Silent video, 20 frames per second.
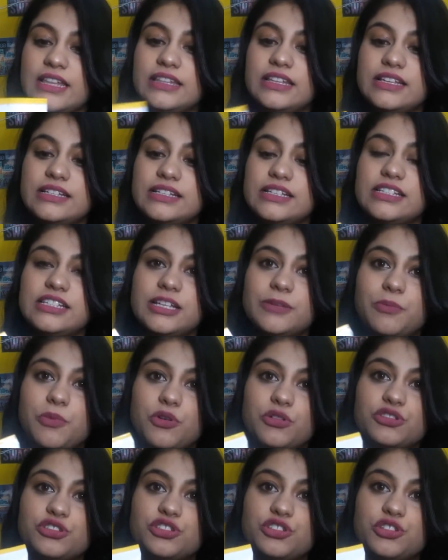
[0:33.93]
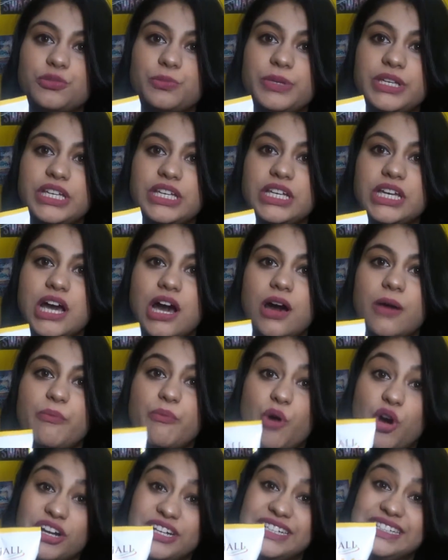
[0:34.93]
this is supposed to be a
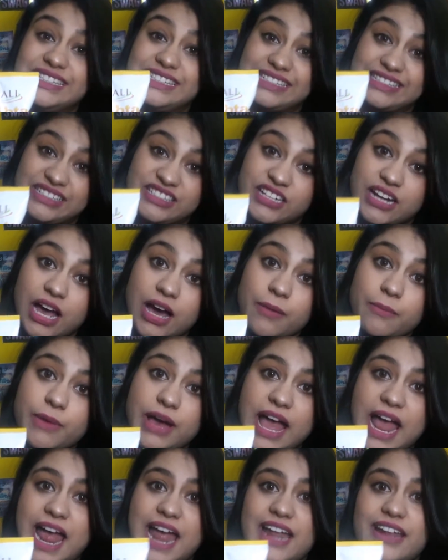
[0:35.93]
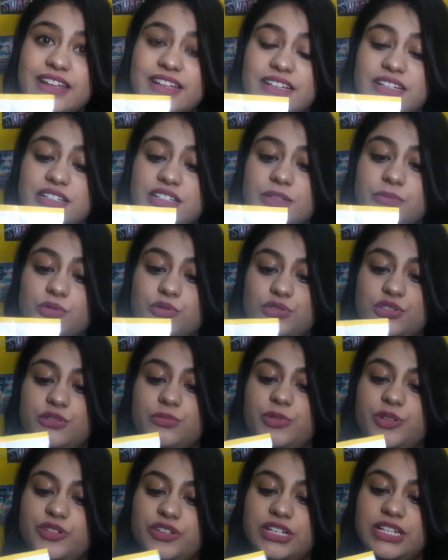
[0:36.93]
body scrub, and this is supposed to
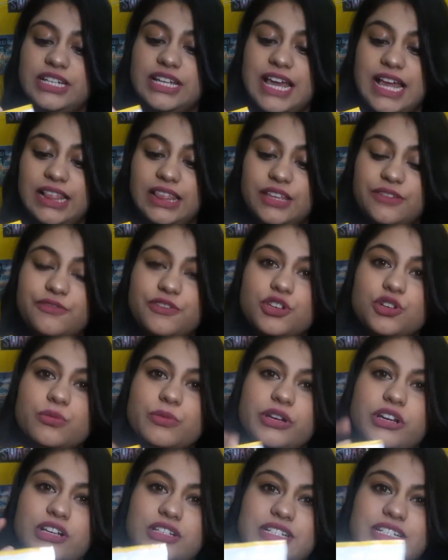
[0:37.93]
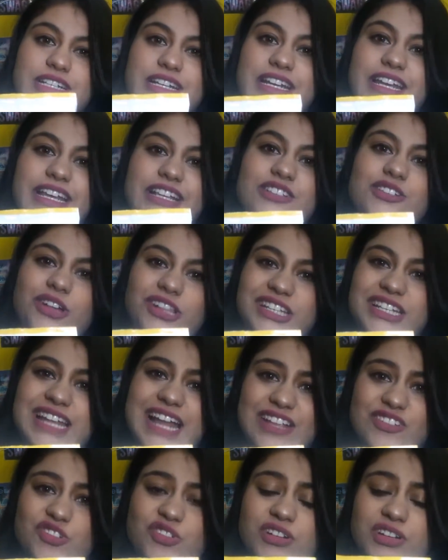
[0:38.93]
be really healthy for you because it contains all the
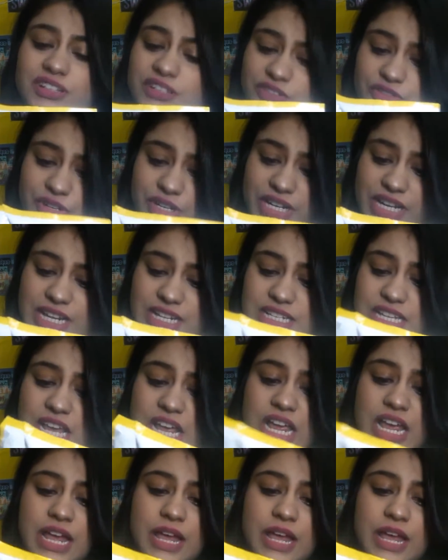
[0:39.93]
natural ingredients.